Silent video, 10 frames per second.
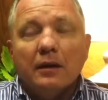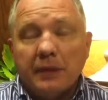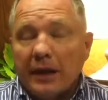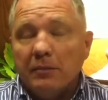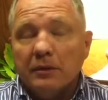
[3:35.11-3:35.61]

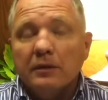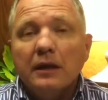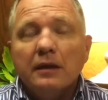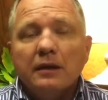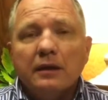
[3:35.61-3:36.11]

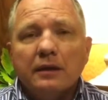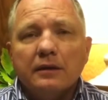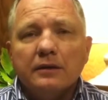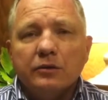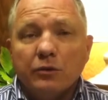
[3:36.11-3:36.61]
unable
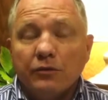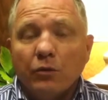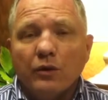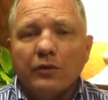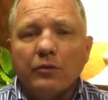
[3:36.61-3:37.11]
to
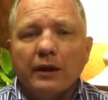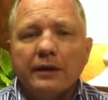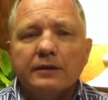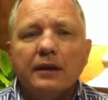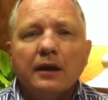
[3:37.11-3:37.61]
afford the
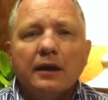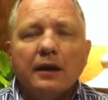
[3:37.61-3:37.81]
rent